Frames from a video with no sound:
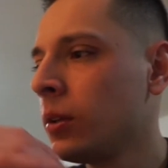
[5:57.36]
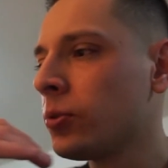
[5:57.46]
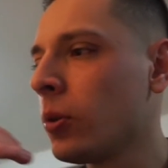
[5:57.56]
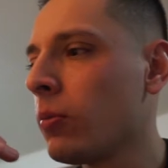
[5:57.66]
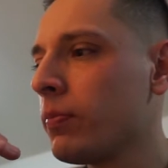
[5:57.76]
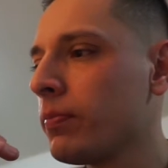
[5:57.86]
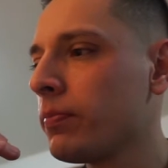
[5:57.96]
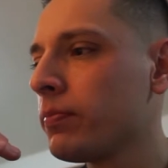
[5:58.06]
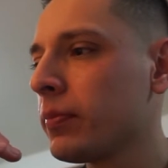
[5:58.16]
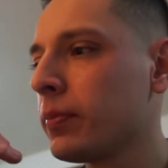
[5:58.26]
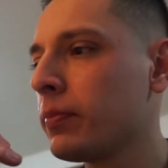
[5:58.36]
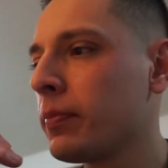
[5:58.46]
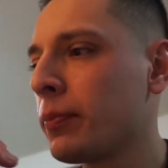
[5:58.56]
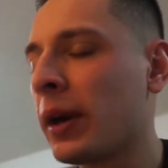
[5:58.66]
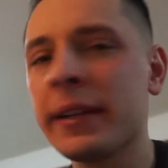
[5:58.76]
So
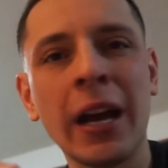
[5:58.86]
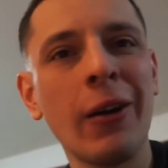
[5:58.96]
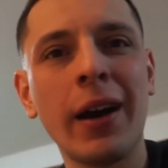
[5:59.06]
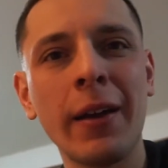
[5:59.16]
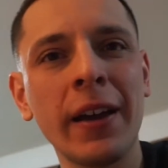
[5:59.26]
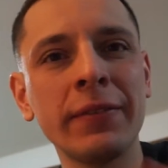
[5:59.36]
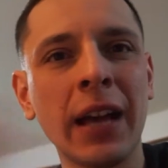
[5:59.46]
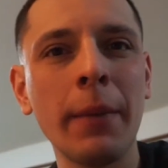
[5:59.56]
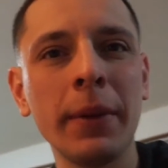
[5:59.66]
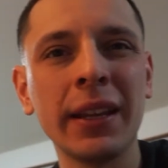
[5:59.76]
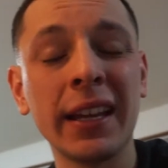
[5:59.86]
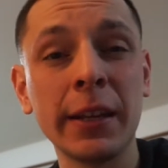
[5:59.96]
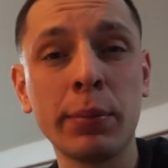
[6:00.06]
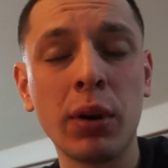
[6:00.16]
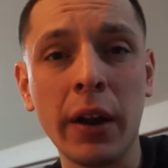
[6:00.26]
right now I have not made
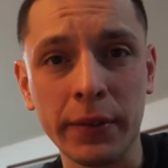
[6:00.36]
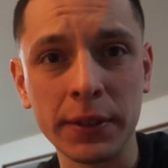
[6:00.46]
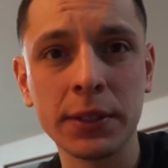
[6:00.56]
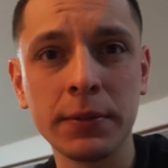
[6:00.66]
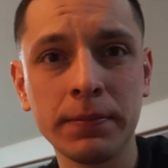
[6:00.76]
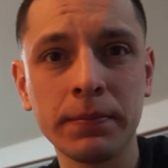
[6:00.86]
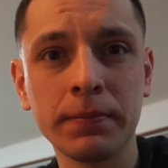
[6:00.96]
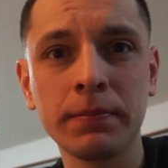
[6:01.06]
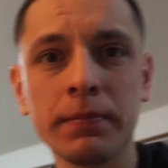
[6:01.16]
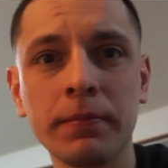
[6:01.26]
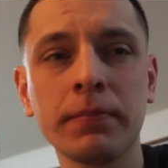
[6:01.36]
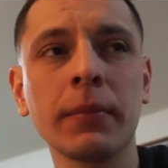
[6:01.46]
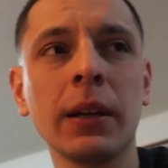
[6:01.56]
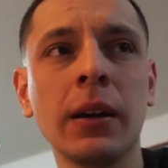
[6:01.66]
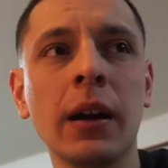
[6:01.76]
any profits.
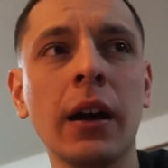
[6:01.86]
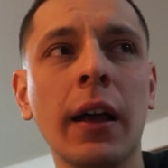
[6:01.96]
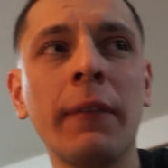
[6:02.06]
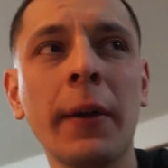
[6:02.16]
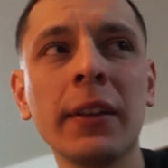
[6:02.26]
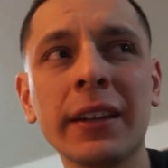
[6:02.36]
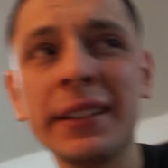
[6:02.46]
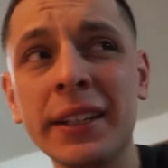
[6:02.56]
If I look at the